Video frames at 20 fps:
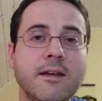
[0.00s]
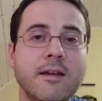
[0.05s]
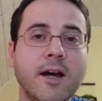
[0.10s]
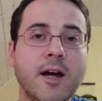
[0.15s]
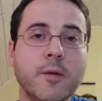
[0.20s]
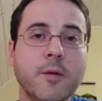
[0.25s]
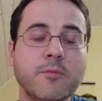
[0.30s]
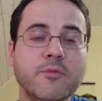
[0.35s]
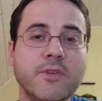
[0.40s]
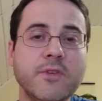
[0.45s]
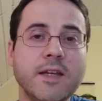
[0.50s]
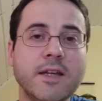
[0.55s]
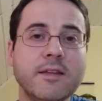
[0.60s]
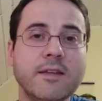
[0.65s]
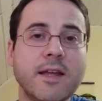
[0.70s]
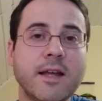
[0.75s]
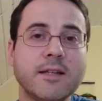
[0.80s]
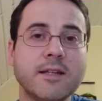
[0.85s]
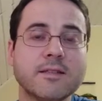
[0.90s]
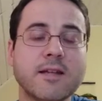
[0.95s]

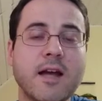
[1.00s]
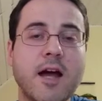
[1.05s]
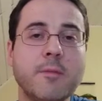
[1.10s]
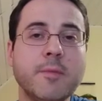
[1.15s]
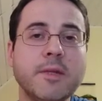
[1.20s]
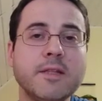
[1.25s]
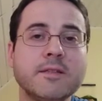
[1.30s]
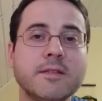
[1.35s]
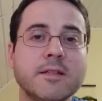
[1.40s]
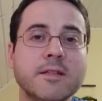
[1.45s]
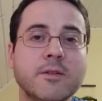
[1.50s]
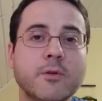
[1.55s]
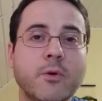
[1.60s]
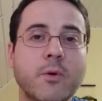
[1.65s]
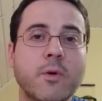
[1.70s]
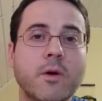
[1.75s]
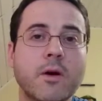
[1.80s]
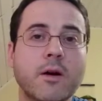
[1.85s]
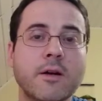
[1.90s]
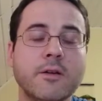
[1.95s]
vegan that has commented
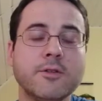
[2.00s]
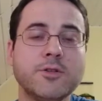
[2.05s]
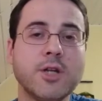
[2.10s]
or